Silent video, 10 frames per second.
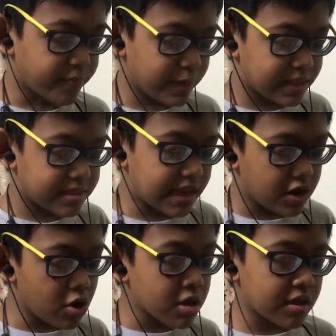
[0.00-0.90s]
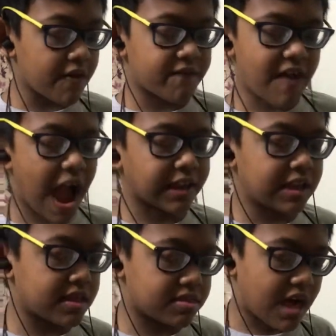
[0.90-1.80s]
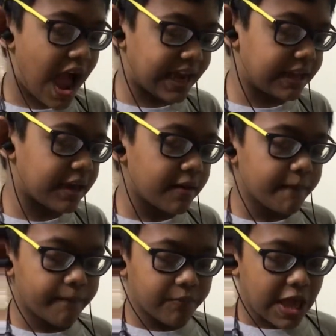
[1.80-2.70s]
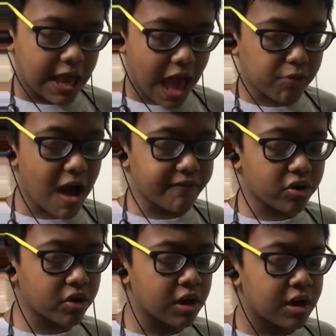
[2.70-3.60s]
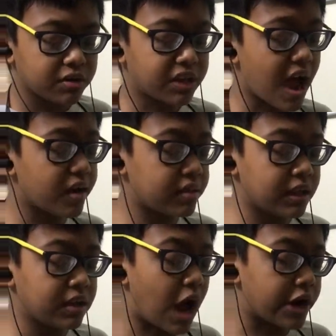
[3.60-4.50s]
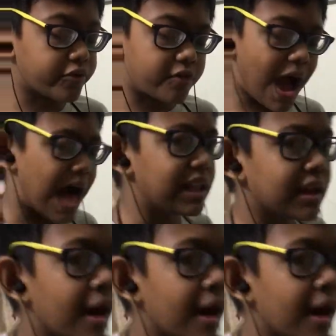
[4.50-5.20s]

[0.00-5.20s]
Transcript: we did not affect this side. However, there's another alg.